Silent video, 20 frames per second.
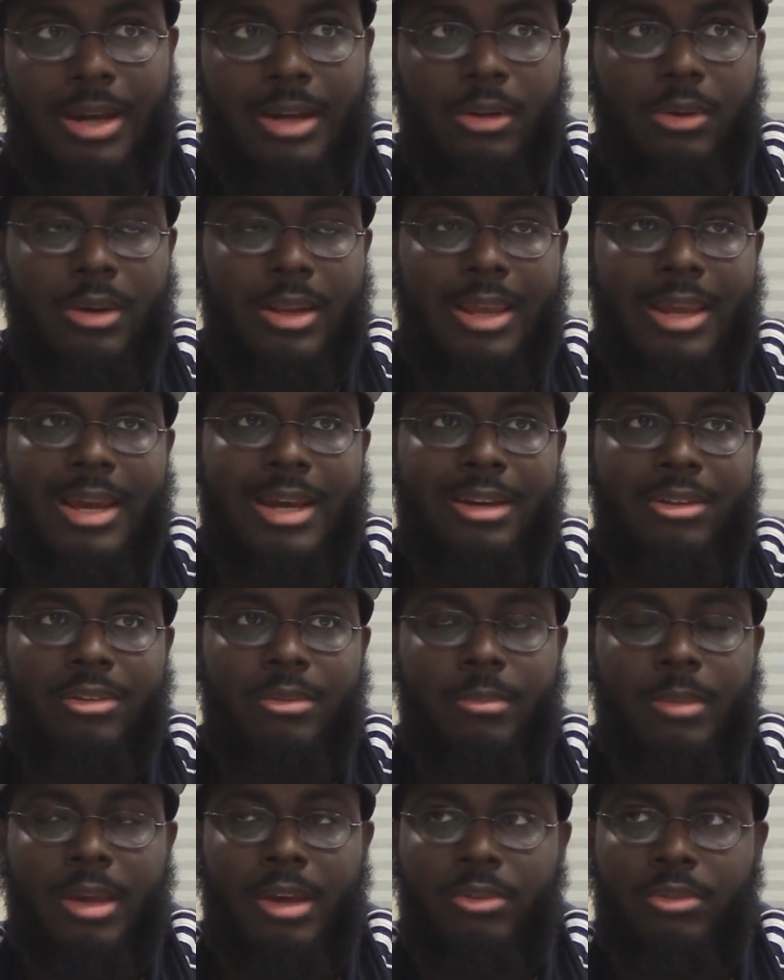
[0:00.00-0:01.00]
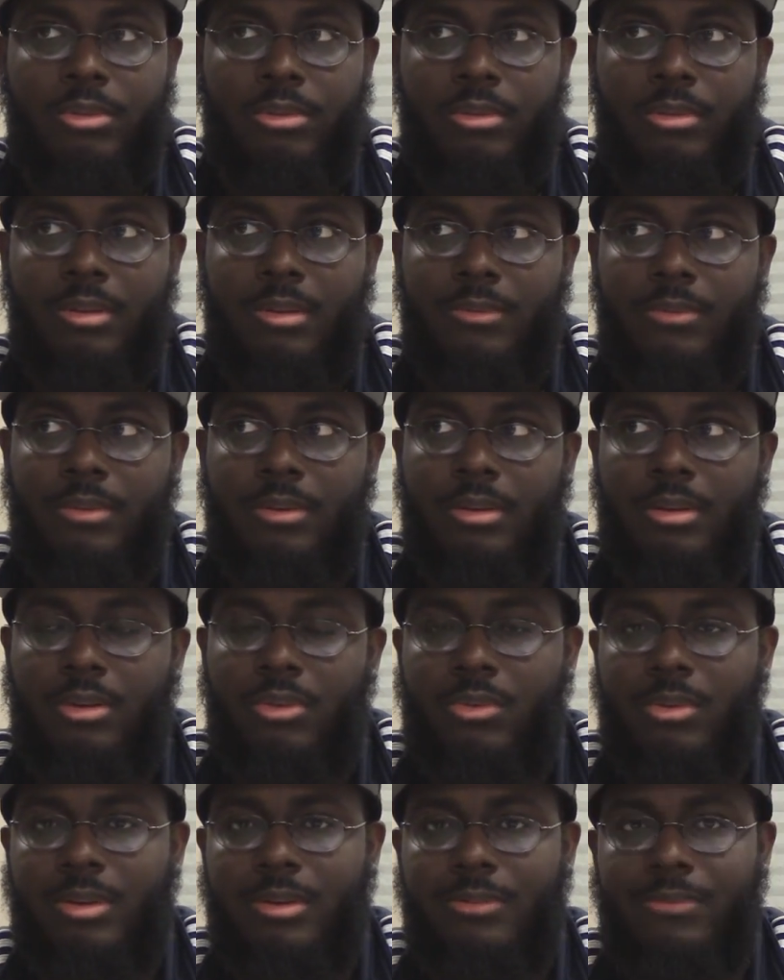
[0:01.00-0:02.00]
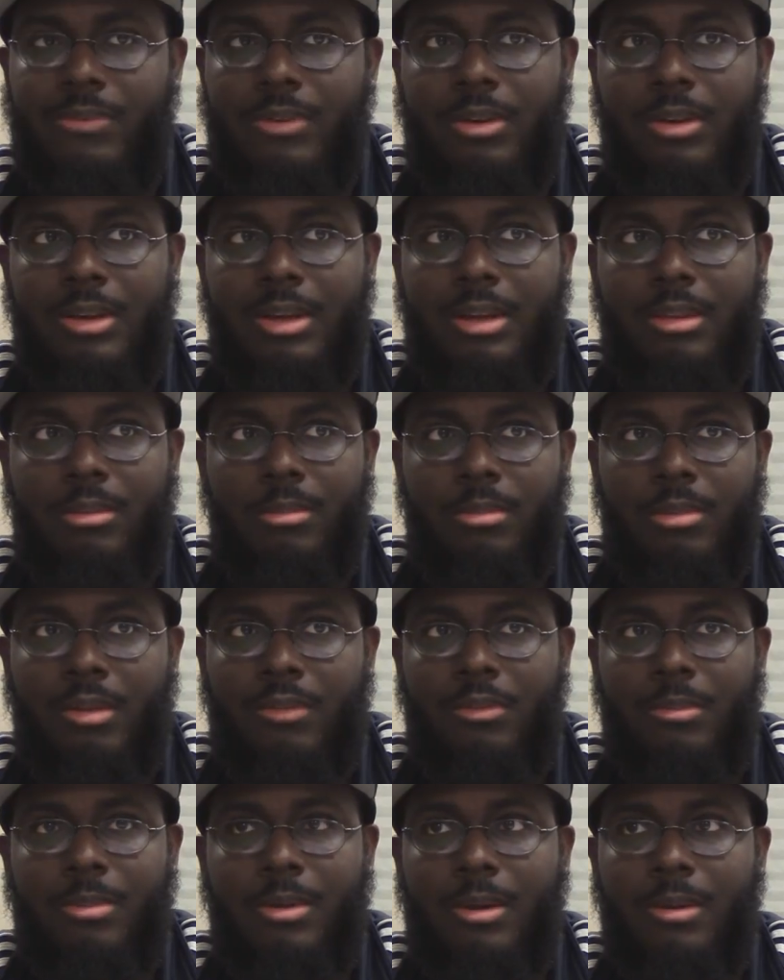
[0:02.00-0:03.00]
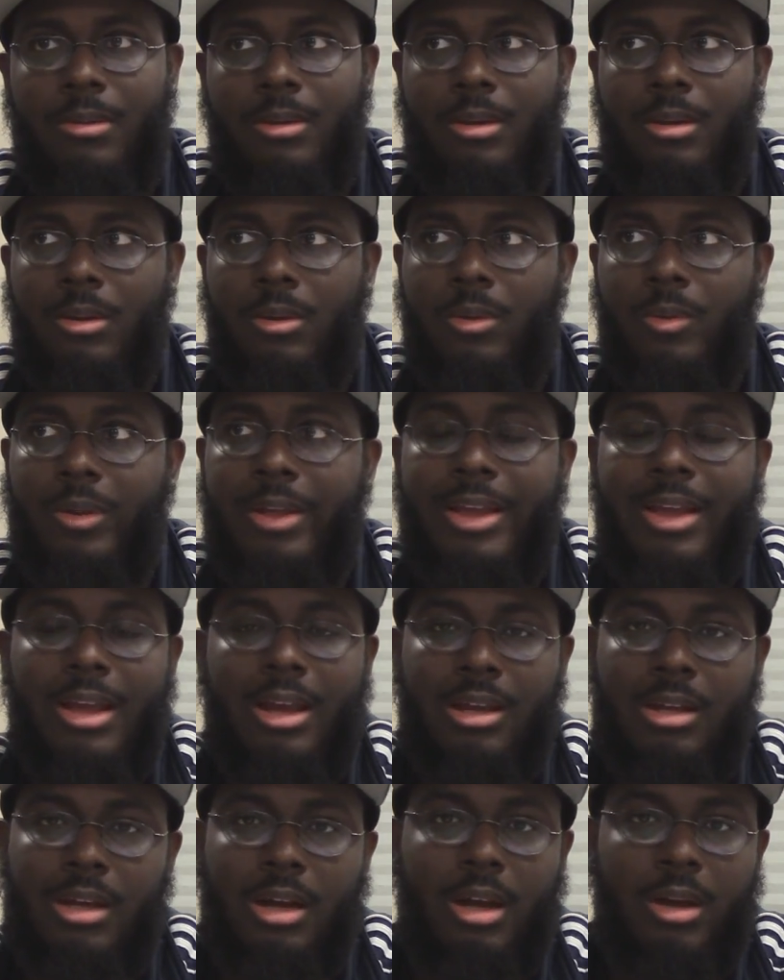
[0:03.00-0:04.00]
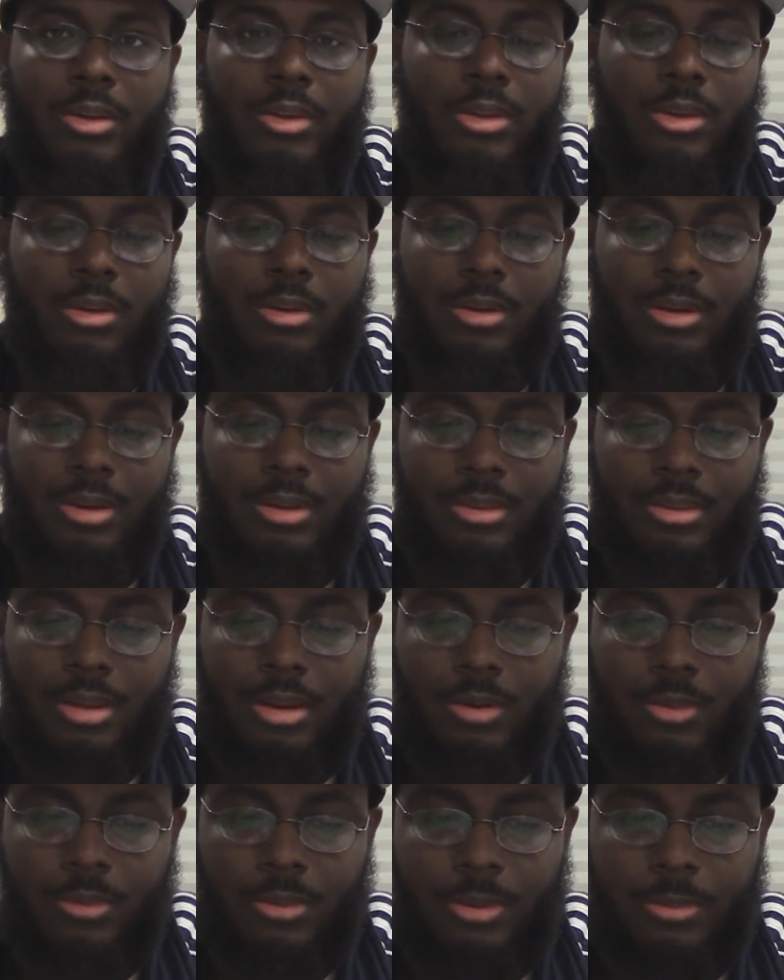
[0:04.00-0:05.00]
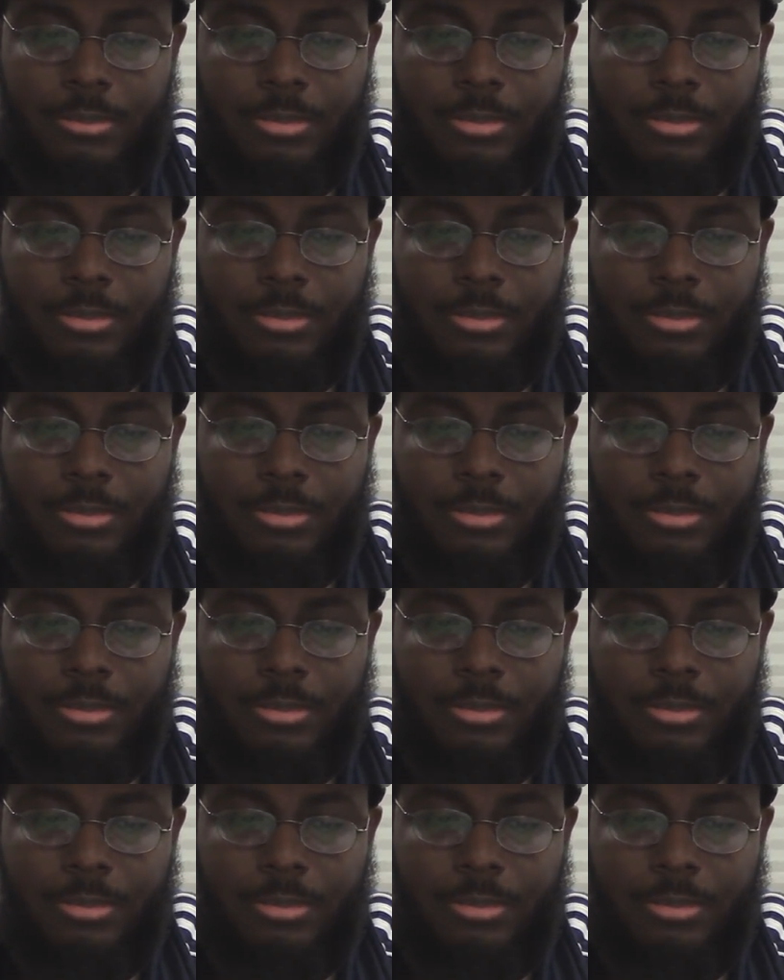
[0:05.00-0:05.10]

I know they added some extra stuff in there to try to fill in some stuff about, you know, Kaguya and et cetera.